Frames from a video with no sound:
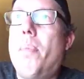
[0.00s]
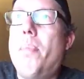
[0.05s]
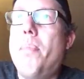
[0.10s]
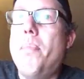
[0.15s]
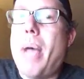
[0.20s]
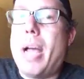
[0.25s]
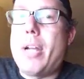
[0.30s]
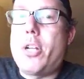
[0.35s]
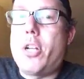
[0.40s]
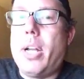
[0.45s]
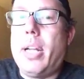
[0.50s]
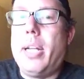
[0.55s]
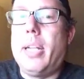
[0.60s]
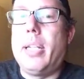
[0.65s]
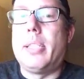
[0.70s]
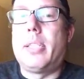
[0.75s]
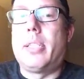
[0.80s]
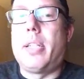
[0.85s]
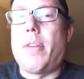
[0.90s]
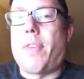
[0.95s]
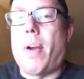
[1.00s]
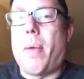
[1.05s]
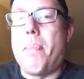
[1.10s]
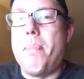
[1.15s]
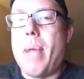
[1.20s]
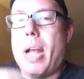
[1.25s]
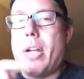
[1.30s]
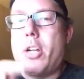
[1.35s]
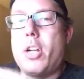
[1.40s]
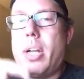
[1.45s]
Mentioning is different.
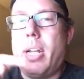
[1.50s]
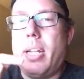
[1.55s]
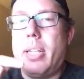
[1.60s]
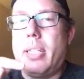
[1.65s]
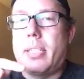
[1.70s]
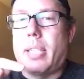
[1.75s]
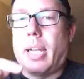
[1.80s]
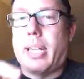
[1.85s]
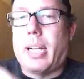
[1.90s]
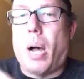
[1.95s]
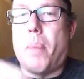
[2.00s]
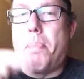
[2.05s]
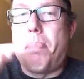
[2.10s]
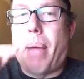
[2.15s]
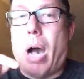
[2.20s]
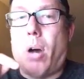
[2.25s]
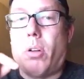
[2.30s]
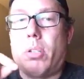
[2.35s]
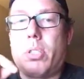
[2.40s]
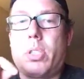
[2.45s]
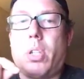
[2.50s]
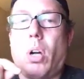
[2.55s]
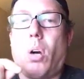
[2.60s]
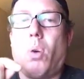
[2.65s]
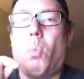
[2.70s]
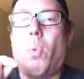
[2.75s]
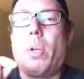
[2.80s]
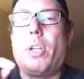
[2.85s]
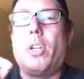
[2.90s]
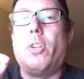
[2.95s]
Mention is like about. So
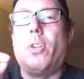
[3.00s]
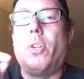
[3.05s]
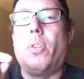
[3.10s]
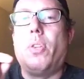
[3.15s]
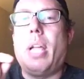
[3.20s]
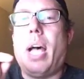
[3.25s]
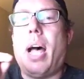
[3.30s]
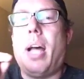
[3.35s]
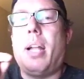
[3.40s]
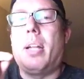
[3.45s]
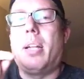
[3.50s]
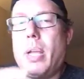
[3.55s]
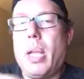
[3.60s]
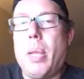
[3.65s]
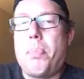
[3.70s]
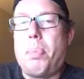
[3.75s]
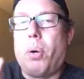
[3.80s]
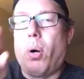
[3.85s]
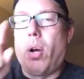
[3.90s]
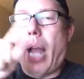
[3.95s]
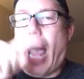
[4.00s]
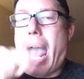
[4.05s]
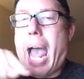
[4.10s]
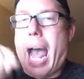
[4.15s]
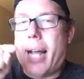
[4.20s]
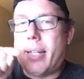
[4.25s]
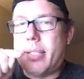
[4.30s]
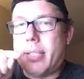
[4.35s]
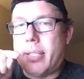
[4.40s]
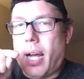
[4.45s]
when you do that, it put
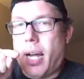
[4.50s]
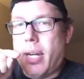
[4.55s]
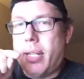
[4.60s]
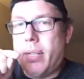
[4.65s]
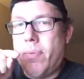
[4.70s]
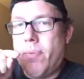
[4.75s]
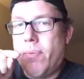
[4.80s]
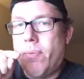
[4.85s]
at sign.